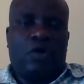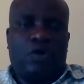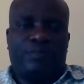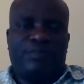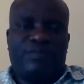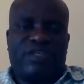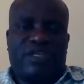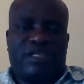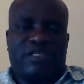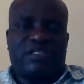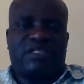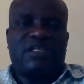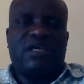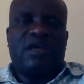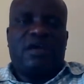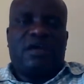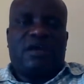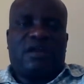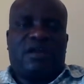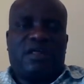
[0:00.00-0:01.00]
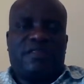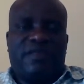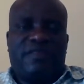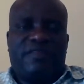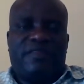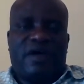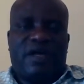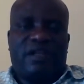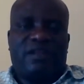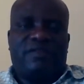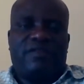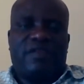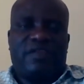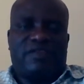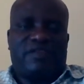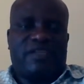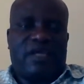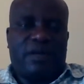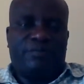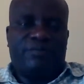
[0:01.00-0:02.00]
object rather than the
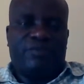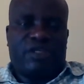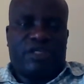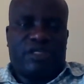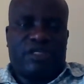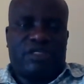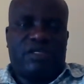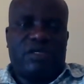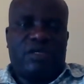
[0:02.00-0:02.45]
subject.